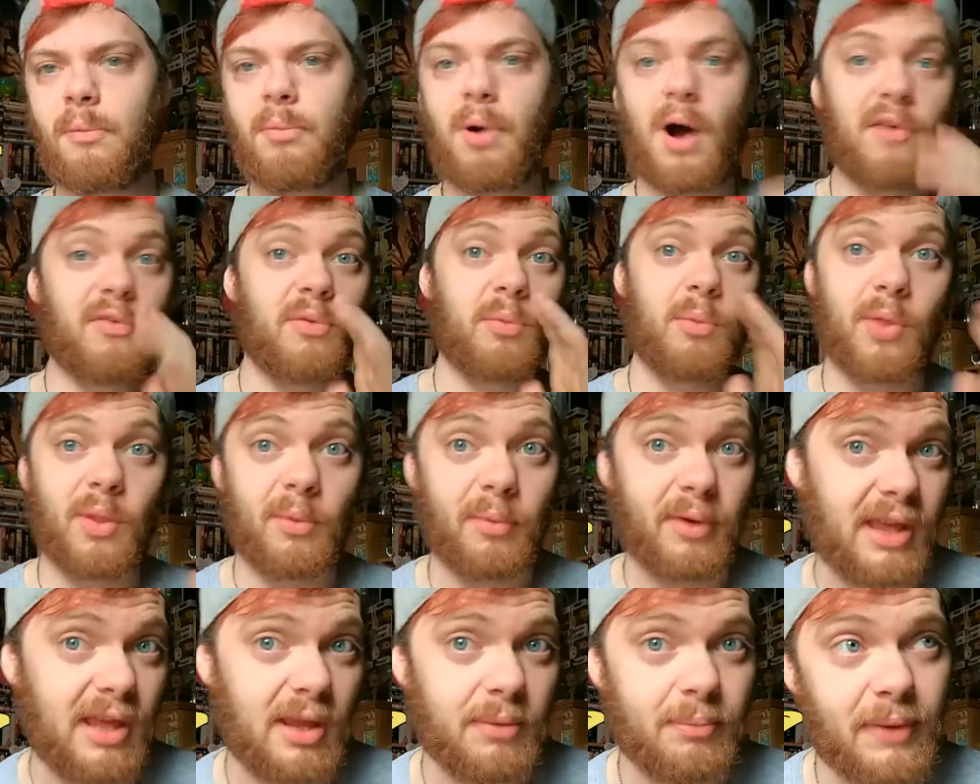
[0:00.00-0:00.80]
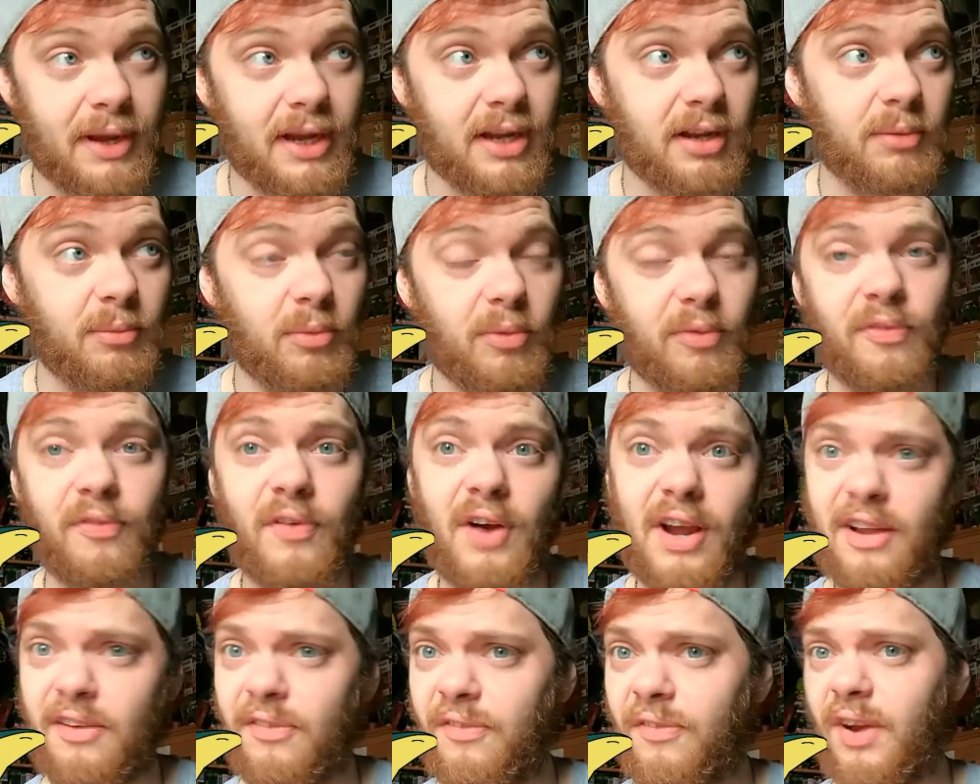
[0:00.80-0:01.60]
apart from when they keep making them
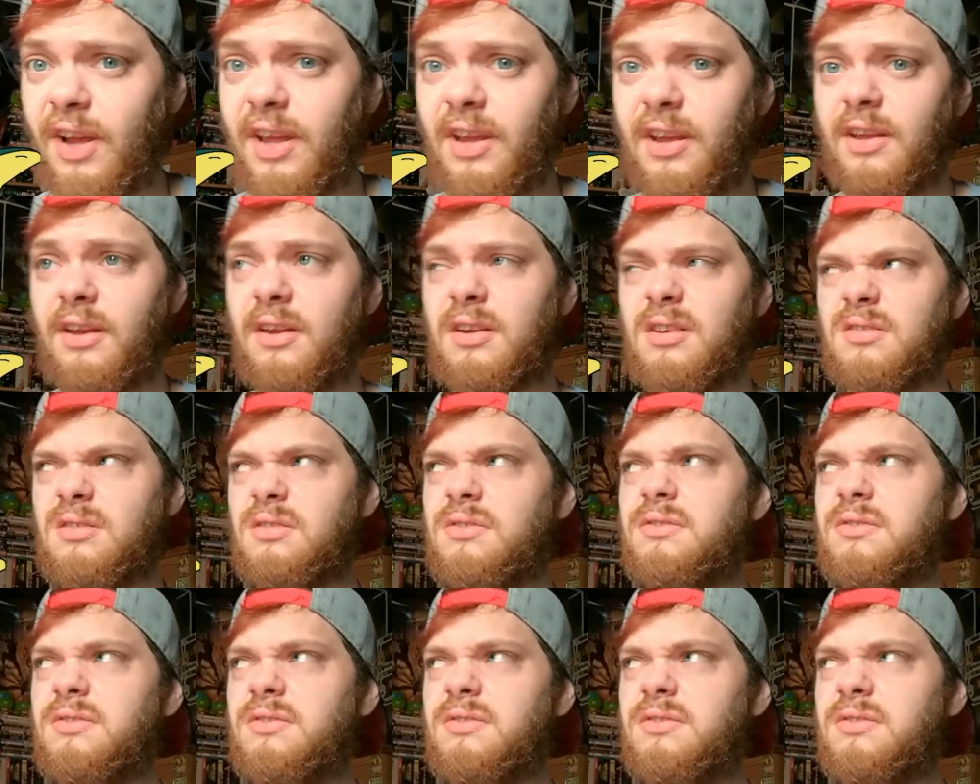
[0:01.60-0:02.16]
all firefighting.